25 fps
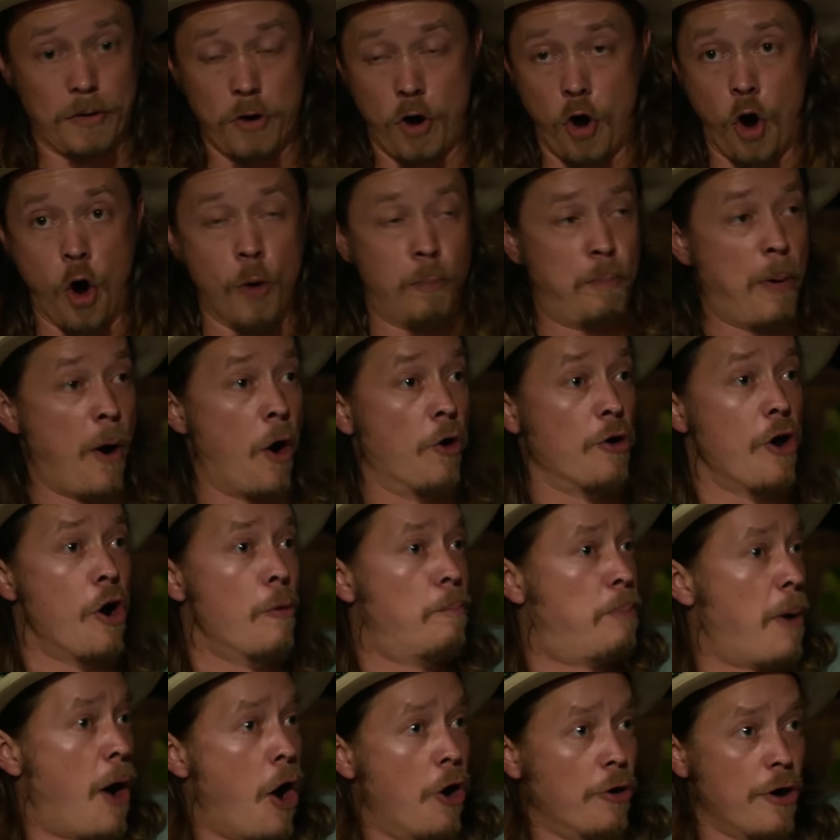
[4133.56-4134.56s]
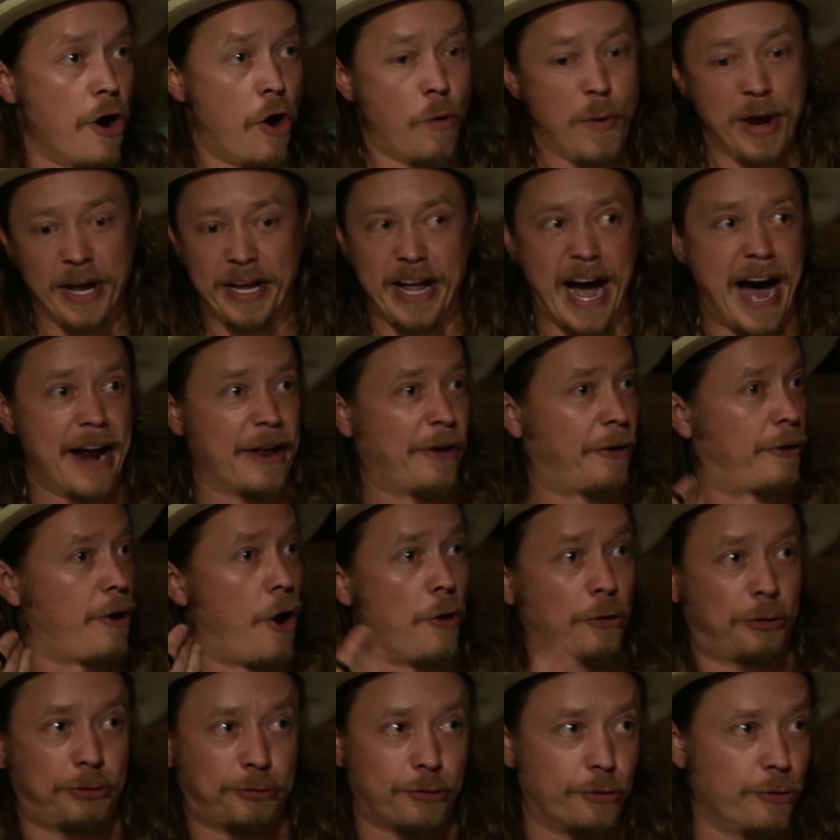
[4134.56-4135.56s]
Oponopono, we gotta
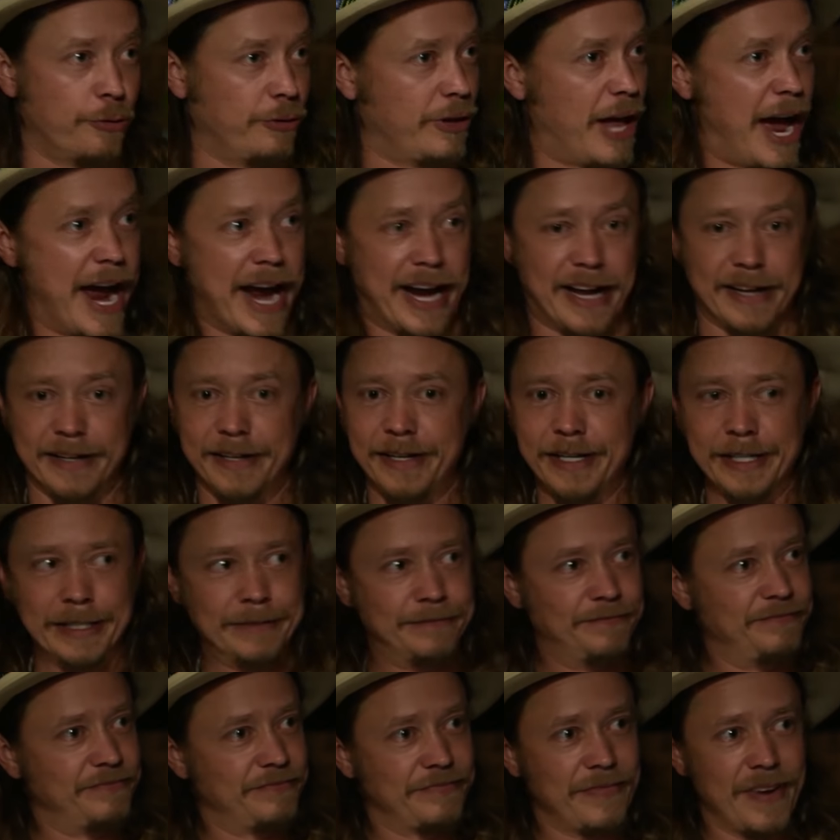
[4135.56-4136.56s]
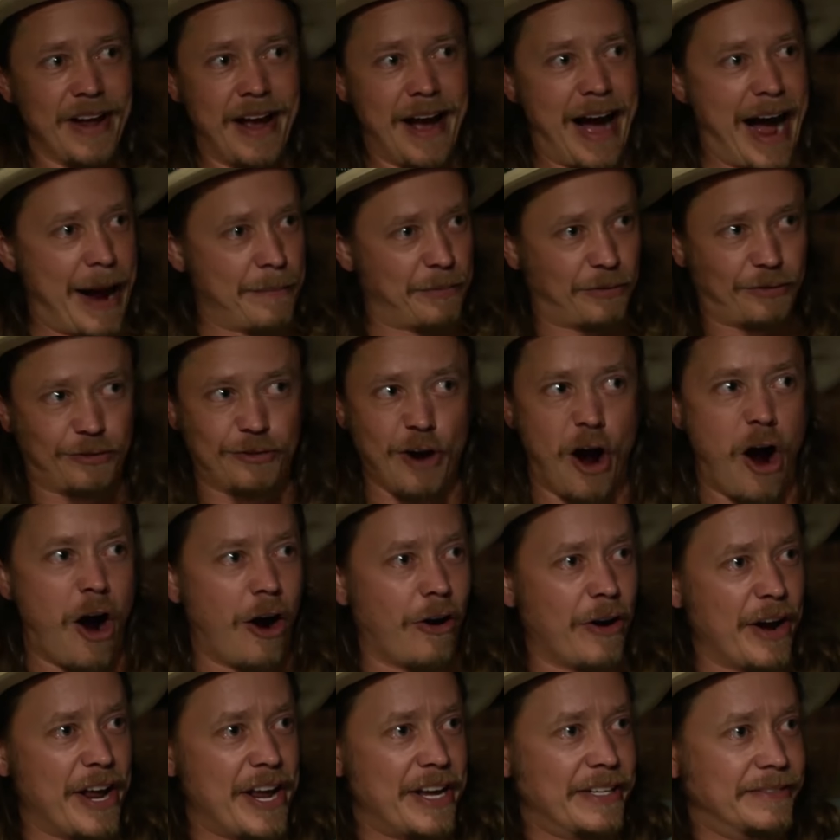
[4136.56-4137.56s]
go through like, I'm
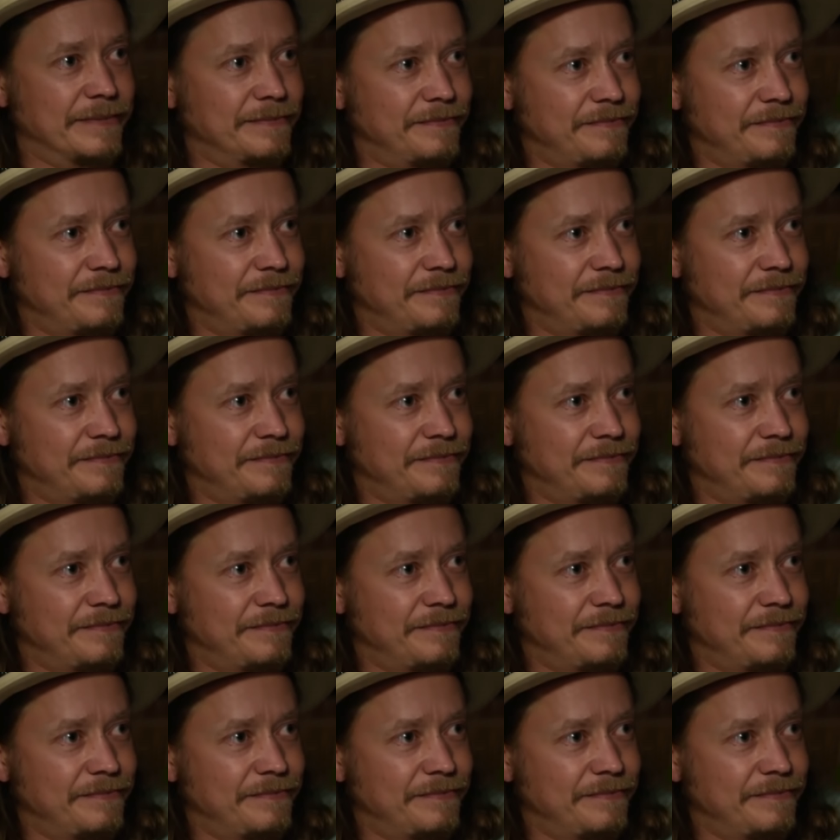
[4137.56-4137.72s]
sorry,